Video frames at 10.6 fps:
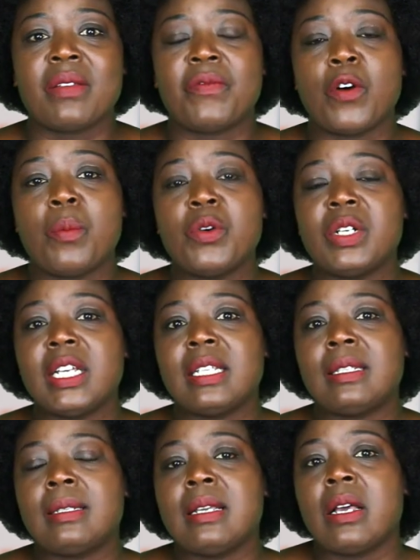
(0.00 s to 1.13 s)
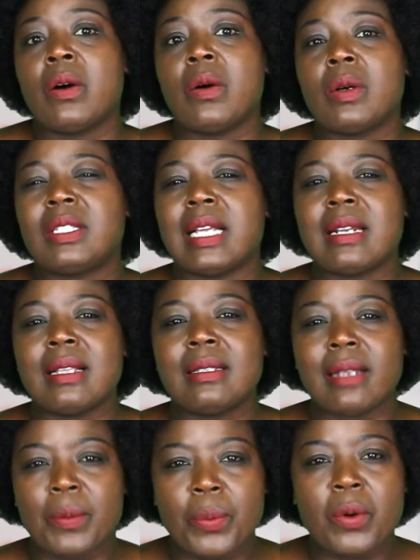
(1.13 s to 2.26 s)
For Moody's or Standards
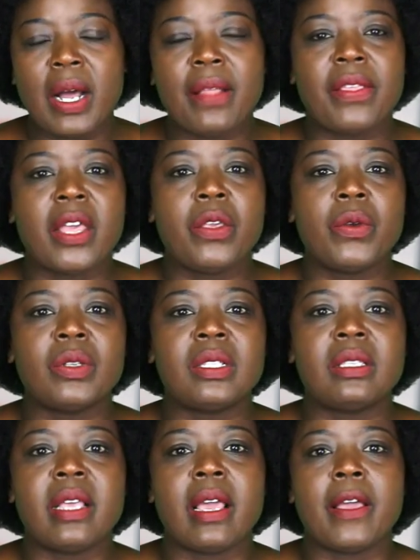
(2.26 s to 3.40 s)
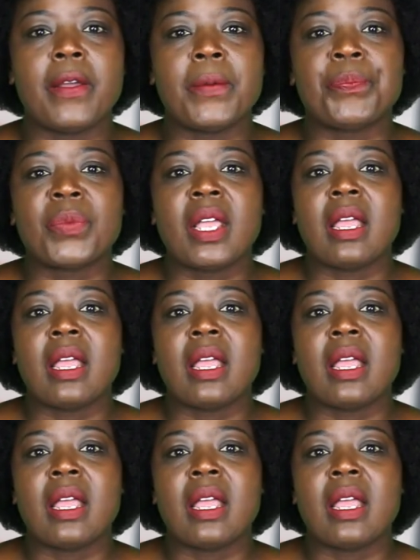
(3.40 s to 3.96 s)
and Poor, they use the